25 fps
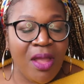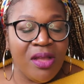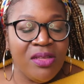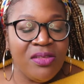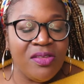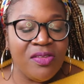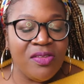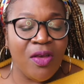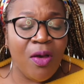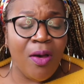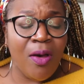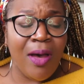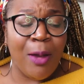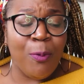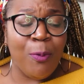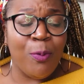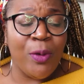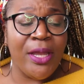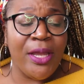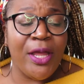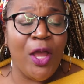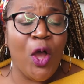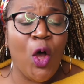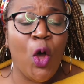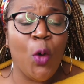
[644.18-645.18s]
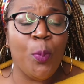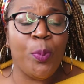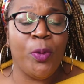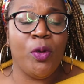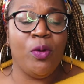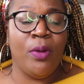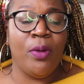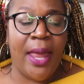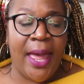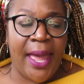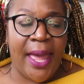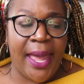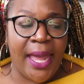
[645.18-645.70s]
So I really hope
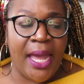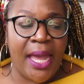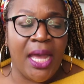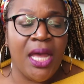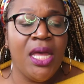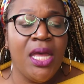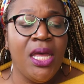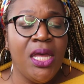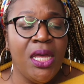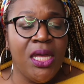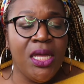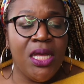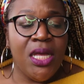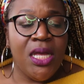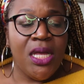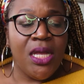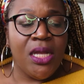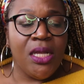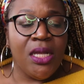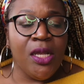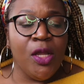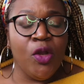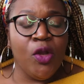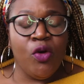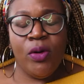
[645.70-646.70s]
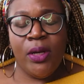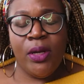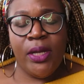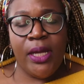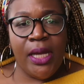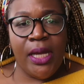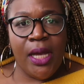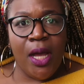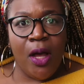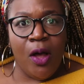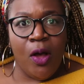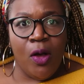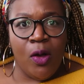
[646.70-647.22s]
you like
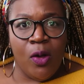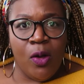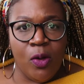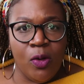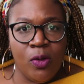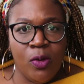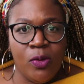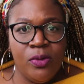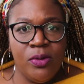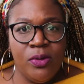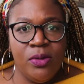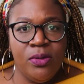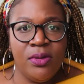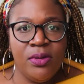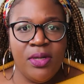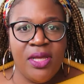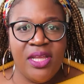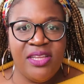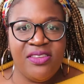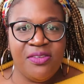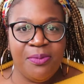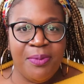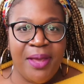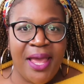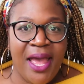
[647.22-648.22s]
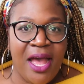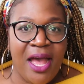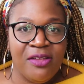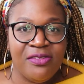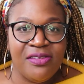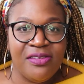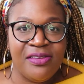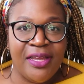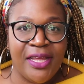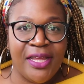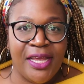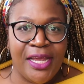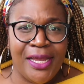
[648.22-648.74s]
literally go get some
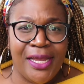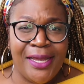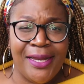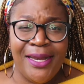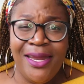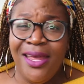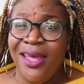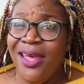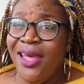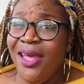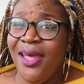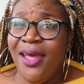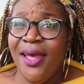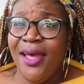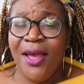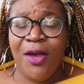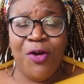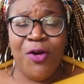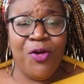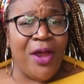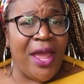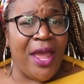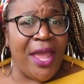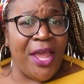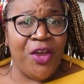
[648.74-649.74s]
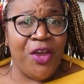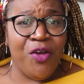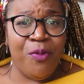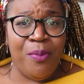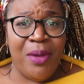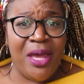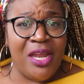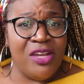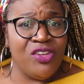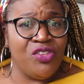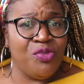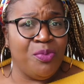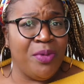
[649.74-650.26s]
counseling, go to anger
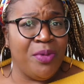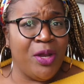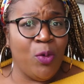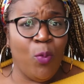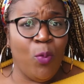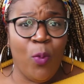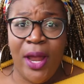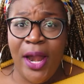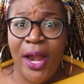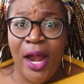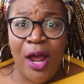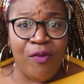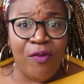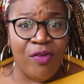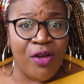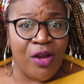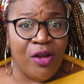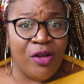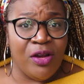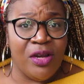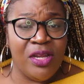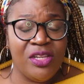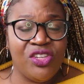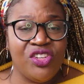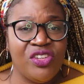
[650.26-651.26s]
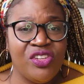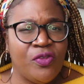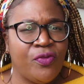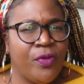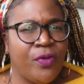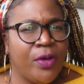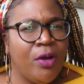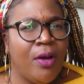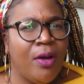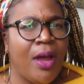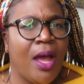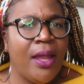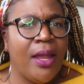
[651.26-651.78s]
management, whatever, to just
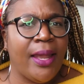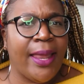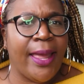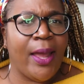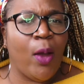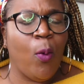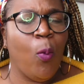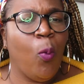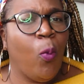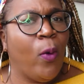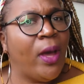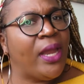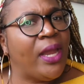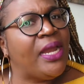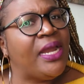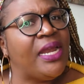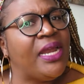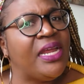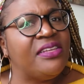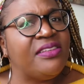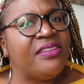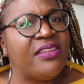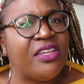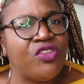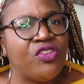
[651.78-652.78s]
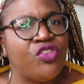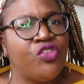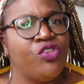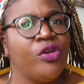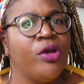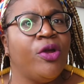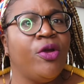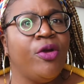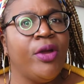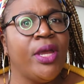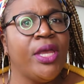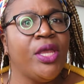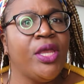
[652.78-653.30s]
figure out like what it is that's
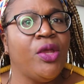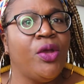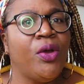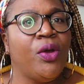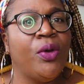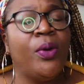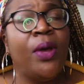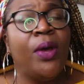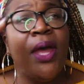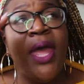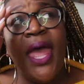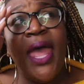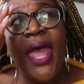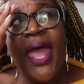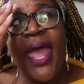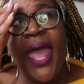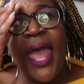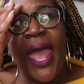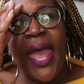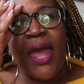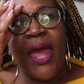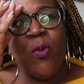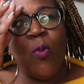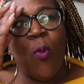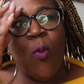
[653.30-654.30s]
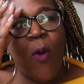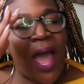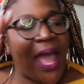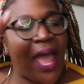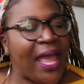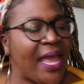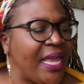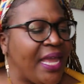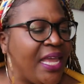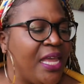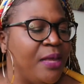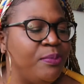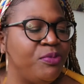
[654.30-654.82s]
triggering you and why
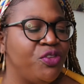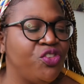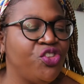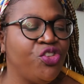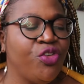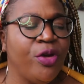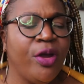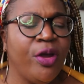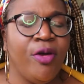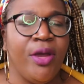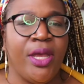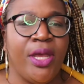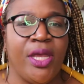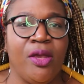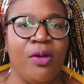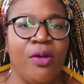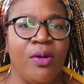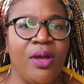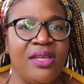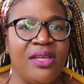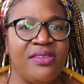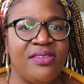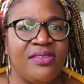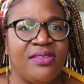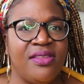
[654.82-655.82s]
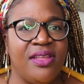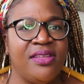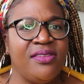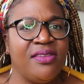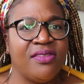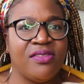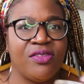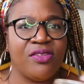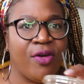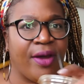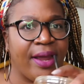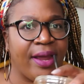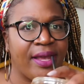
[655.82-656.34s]
it keeps triggering you. Cause this
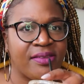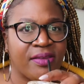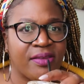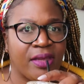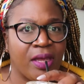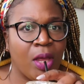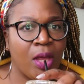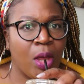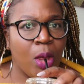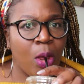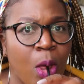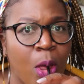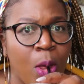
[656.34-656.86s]
is crazy.